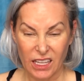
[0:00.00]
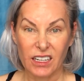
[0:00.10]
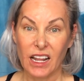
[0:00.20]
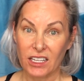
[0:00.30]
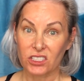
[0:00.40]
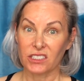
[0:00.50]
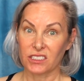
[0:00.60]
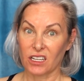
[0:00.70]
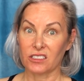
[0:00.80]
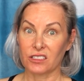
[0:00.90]
And it actually
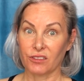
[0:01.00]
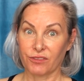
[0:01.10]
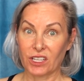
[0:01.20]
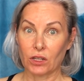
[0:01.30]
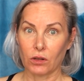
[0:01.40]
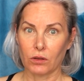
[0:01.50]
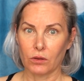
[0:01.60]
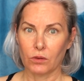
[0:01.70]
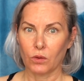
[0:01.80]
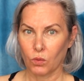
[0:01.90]
does feel
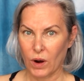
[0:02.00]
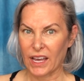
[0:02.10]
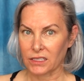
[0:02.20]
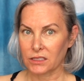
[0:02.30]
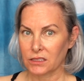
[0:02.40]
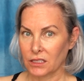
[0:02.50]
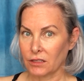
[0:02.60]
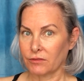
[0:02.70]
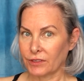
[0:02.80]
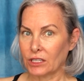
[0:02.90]
wet.
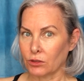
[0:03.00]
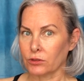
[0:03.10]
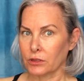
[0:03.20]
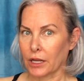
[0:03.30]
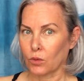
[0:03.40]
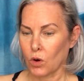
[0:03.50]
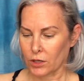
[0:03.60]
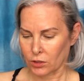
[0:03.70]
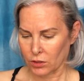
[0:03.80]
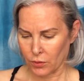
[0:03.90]
It feels like
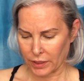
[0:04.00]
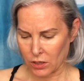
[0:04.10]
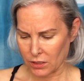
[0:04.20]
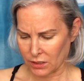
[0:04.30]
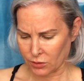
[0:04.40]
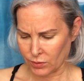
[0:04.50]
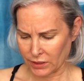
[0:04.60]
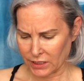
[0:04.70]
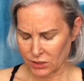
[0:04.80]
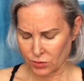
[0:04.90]
water going on. It's
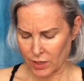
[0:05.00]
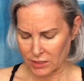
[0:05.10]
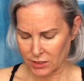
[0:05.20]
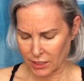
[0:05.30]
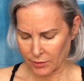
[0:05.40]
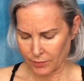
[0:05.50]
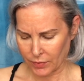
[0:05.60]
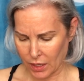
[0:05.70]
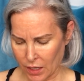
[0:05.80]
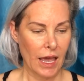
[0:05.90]
really interesting.
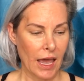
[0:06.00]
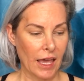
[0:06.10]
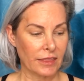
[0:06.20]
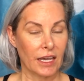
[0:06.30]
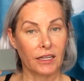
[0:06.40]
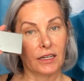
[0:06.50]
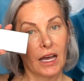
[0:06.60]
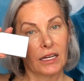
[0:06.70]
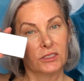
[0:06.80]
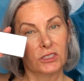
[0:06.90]
And then
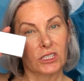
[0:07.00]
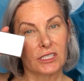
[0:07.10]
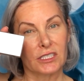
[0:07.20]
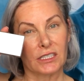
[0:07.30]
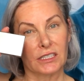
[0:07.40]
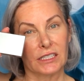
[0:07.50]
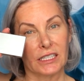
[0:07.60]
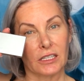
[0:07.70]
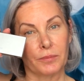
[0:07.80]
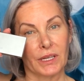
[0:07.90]
just a
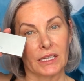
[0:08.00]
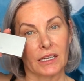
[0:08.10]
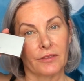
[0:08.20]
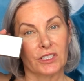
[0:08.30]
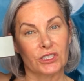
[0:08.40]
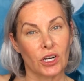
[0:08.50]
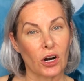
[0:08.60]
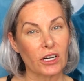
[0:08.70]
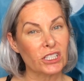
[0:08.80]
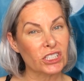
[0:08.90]
little bit of a
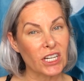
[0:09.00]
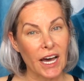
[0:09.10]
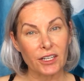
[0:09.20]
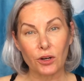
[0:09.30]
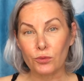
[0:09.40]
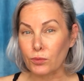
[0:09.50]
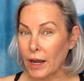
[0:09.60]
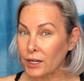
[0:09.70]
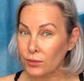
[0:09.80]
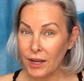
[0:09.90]
dark shadow
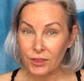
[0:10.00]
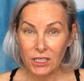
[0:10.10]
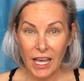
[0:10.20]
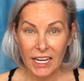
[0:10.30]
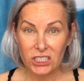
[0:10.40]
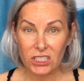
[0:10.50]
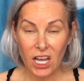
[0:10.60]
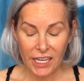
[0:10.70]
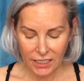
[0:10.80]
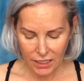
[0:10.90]
right around the lash
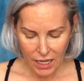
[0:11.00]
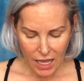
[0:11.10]
line,